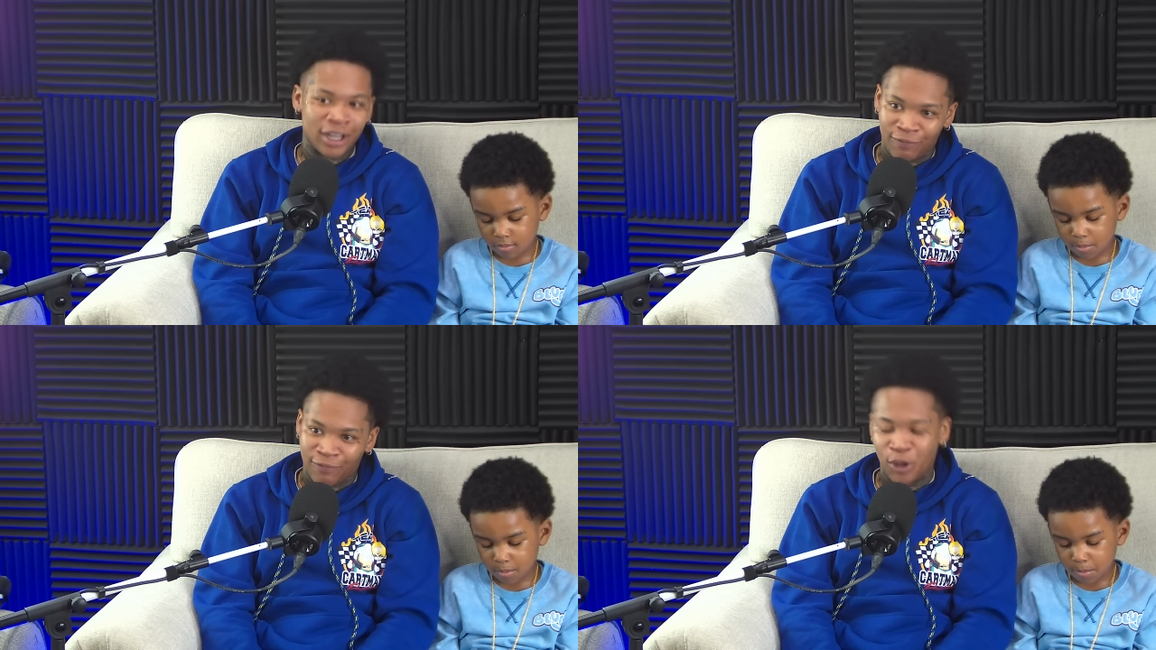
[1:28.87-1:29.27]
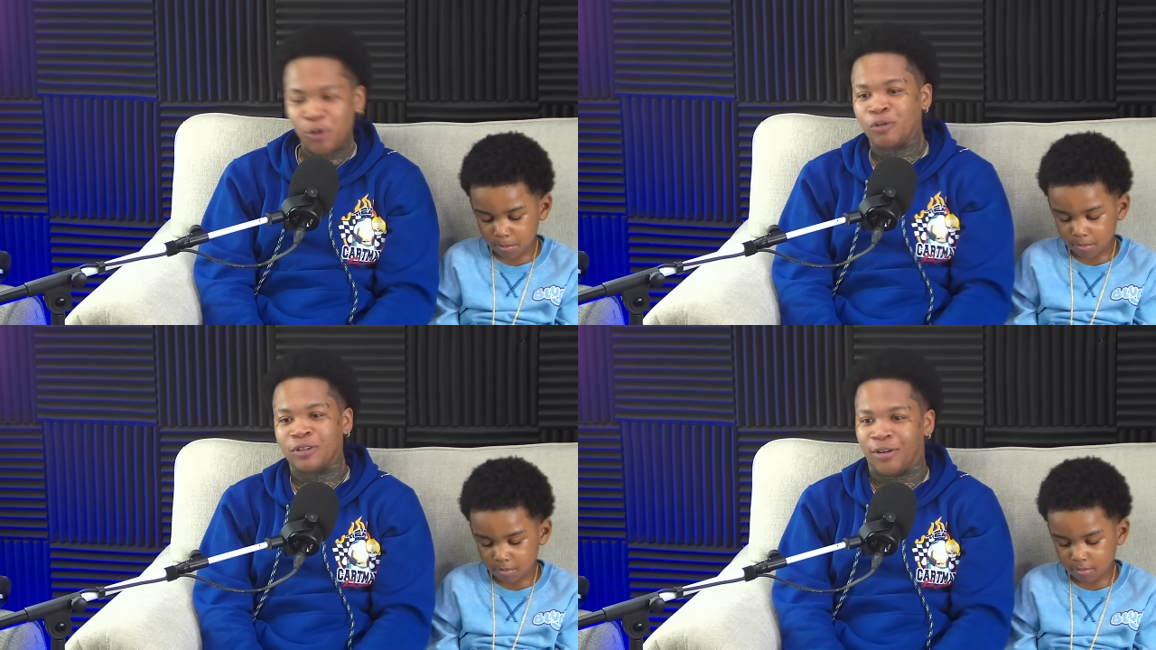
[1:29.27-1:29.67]
Speaker 1: views
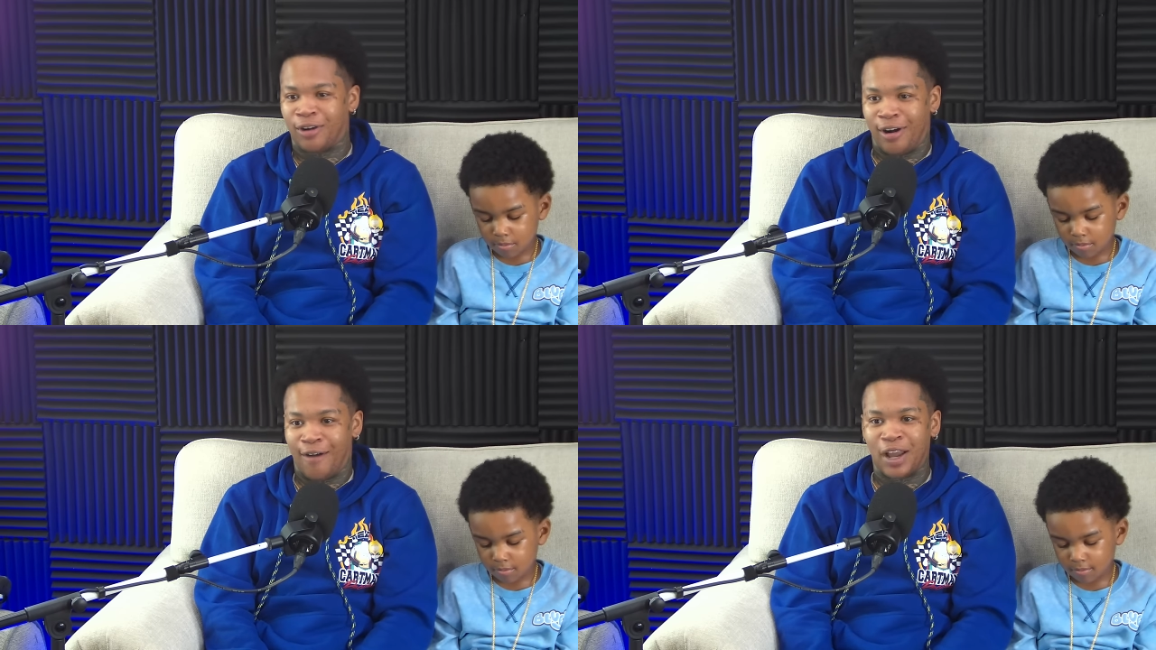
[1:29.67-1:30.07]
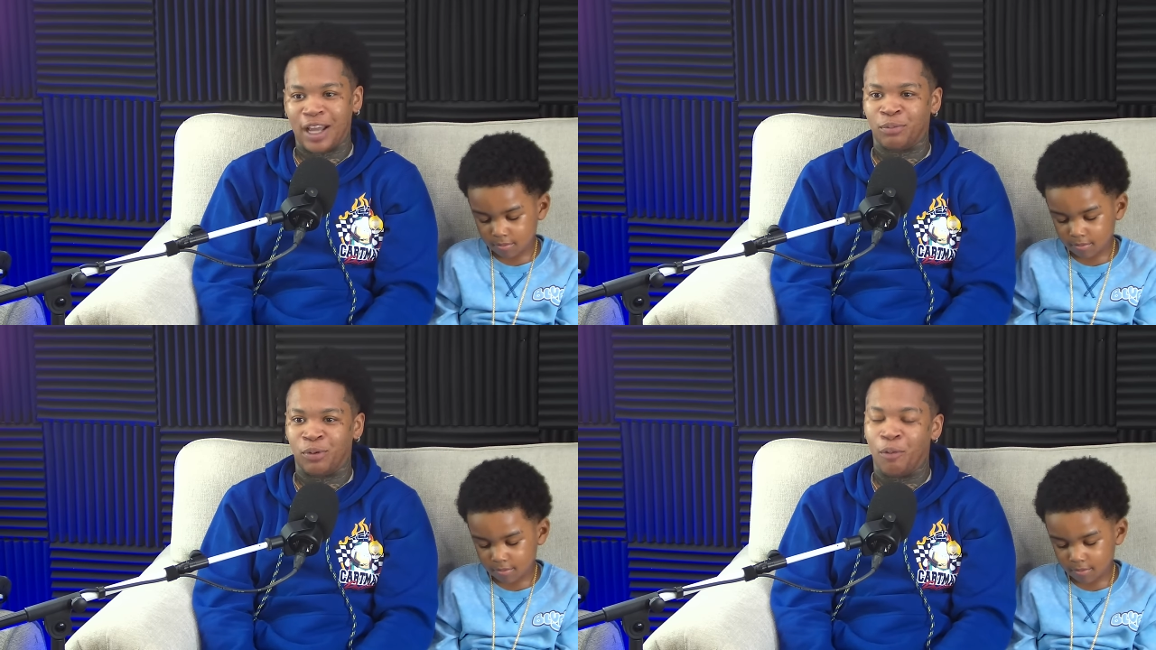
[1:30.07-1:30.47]
on her on Facebook,
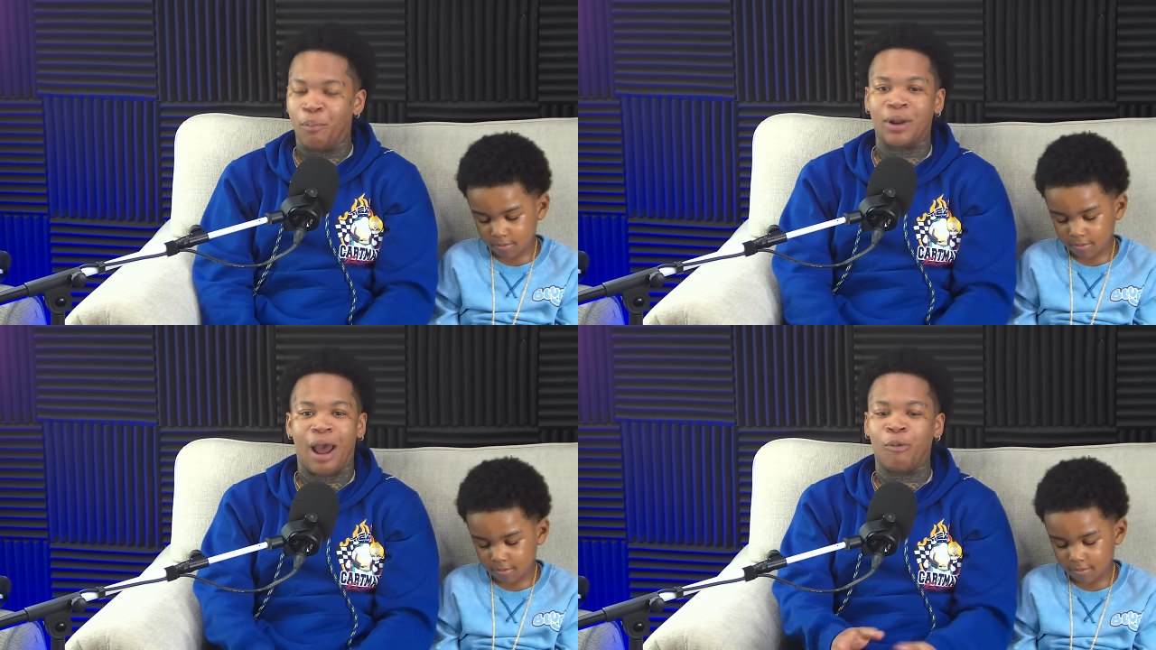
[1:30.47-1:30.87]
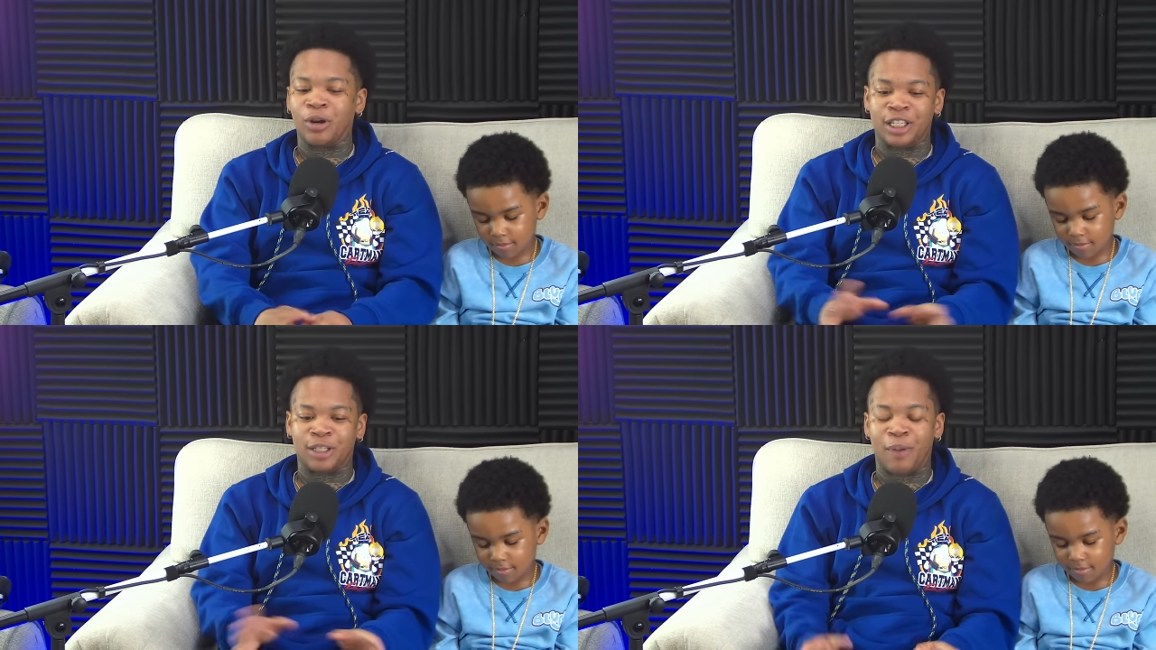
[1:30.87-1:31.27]
but I wasn't just
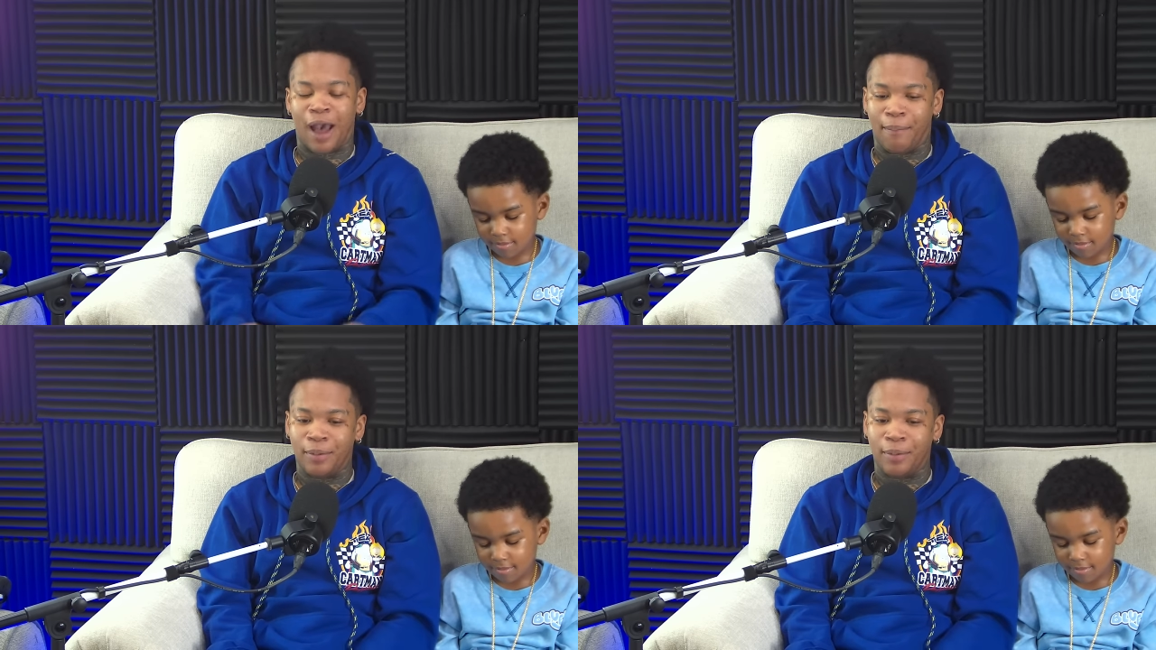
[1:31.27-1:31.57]
popping.